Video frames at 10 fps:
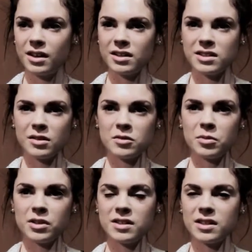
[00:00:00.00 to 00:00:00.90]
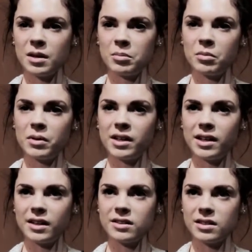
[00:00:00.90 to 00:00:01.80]
It sounds pretty sad, but when it
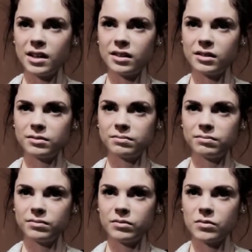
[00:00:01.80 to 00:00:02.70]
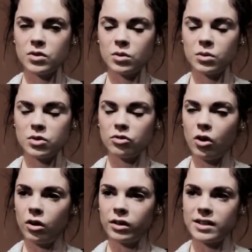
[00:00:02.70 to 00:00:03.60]
gets like so
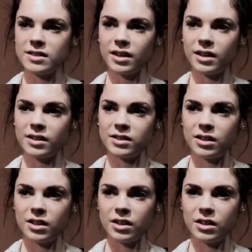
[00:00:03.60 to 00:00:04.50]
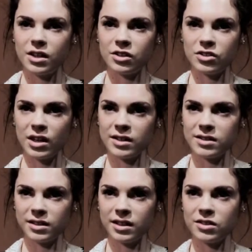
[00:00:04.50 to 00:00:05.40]
strong inside, it just
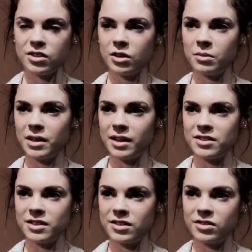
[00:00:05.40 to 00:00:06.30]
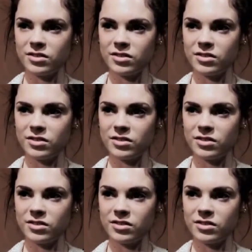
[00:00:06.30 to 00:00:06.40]
isolates you and it isolates